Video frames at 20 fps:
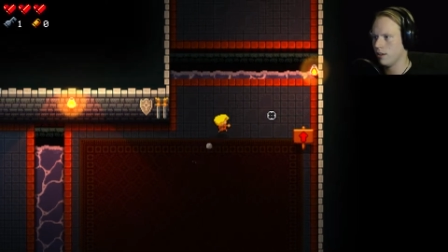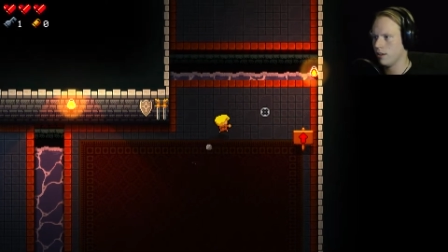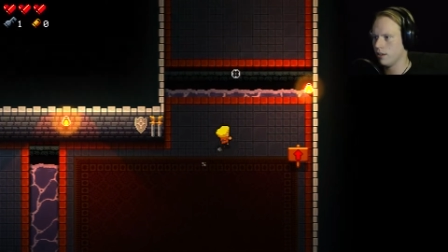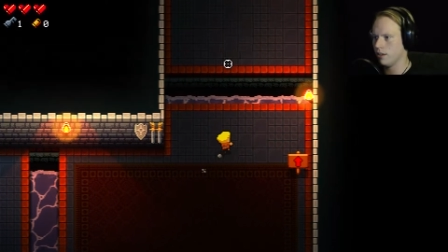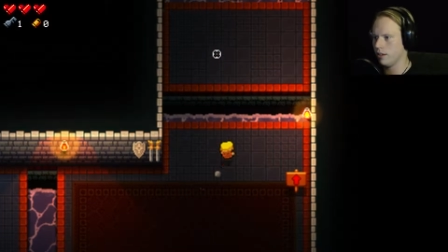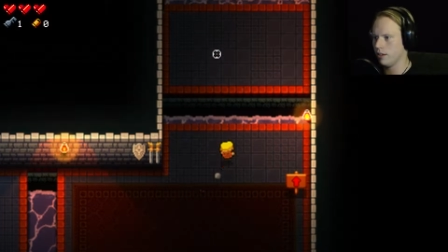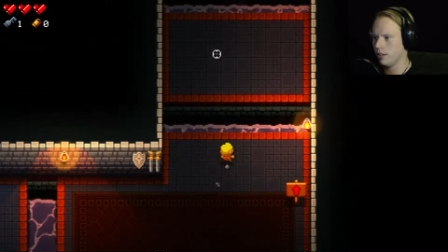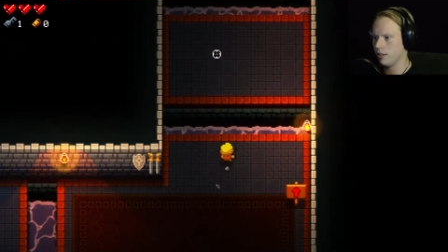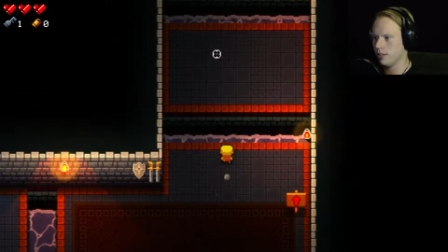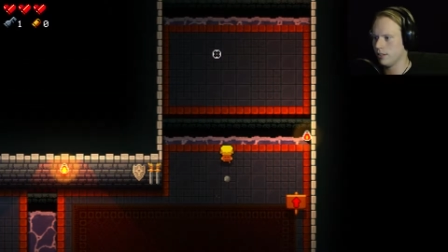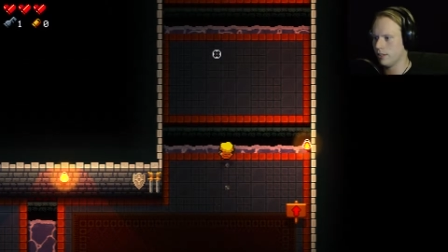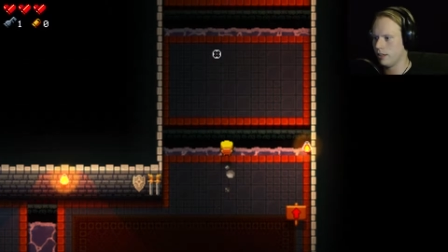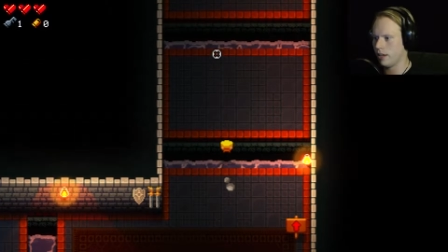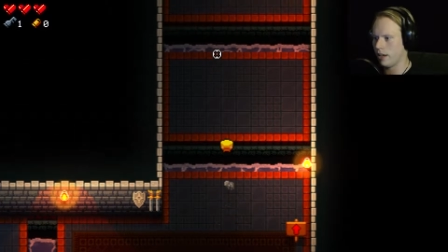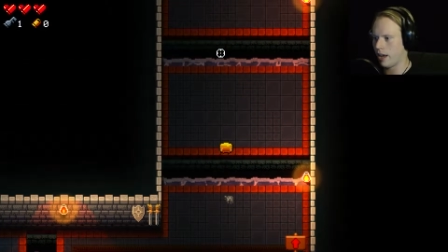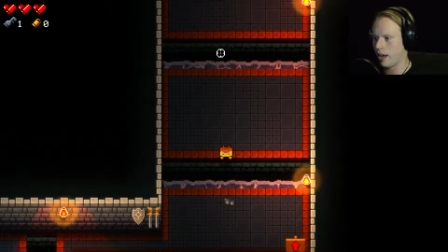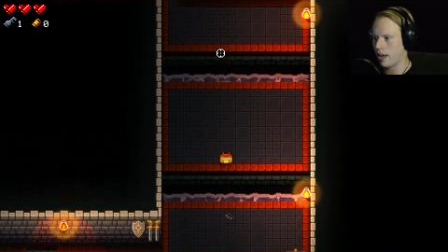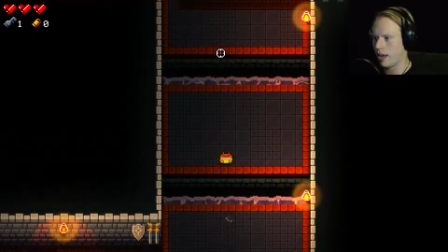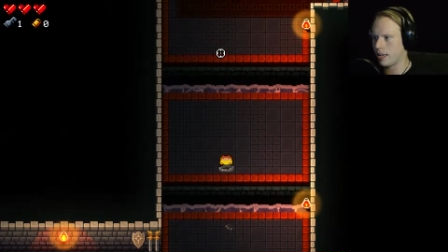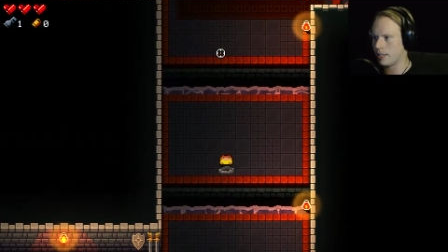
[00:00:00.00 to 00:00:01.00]
Easy
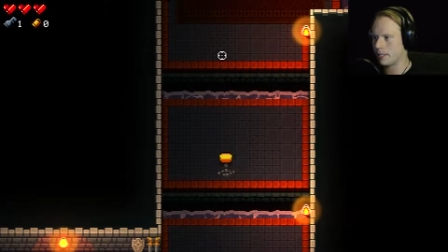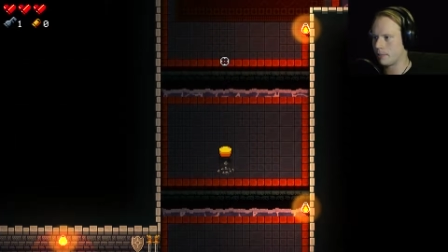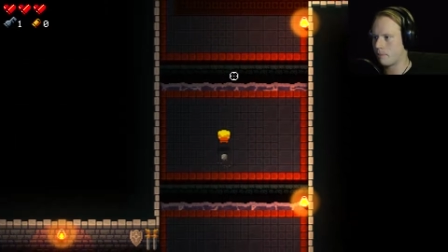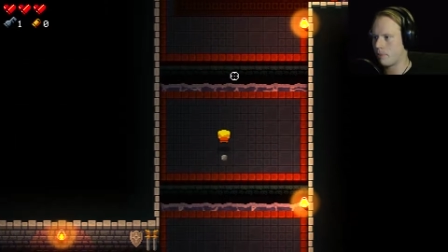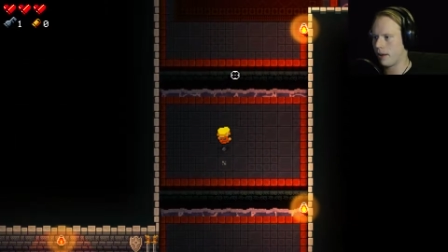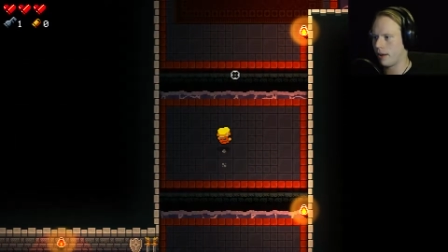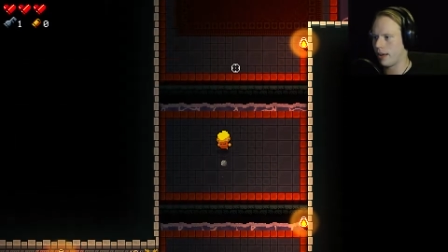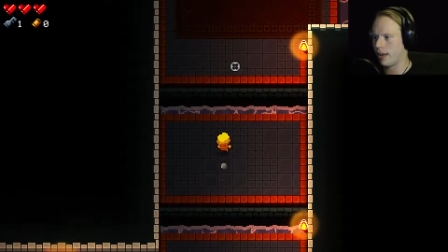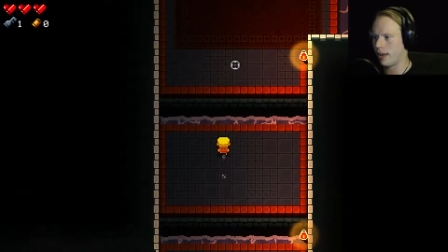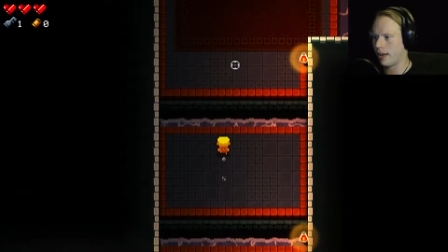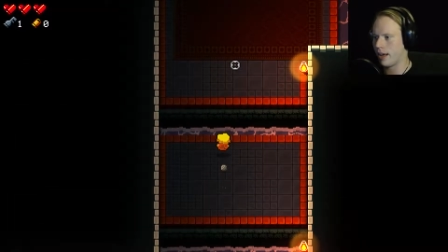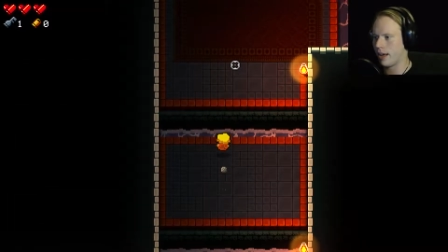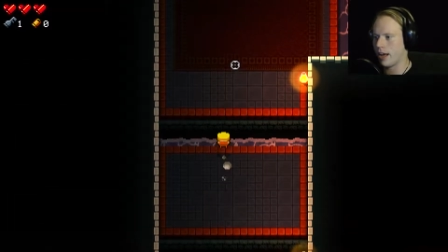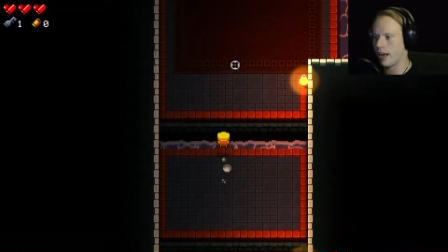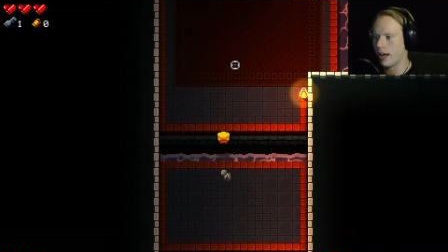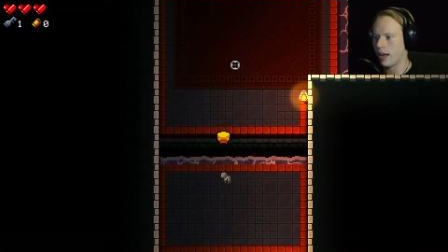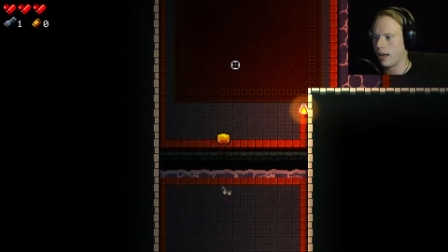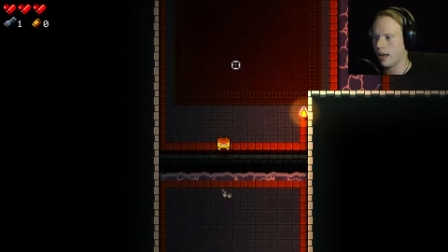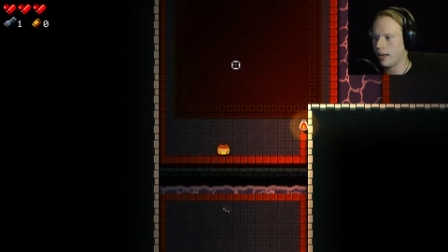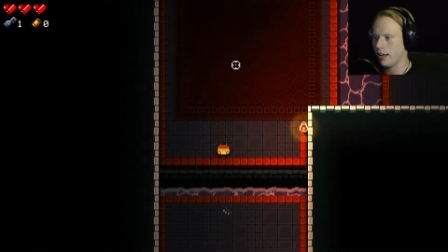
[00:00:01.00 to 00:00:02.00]
as
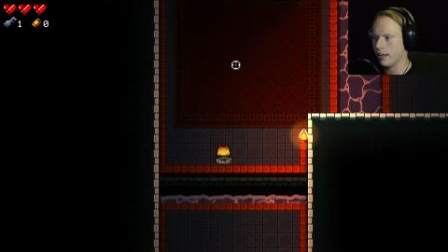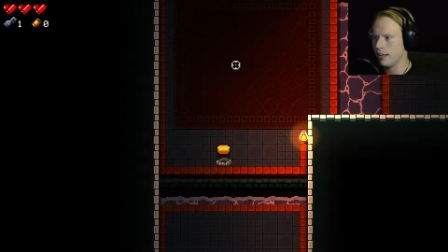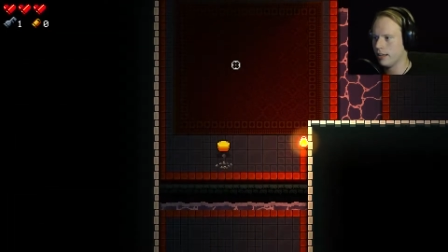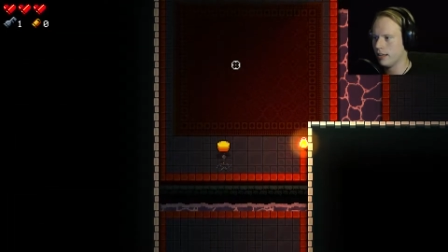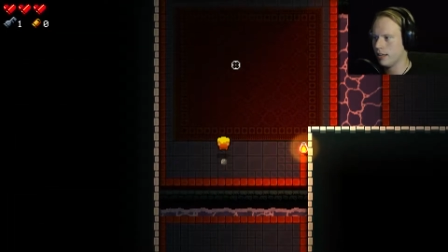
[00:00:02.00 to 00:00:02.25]
pie.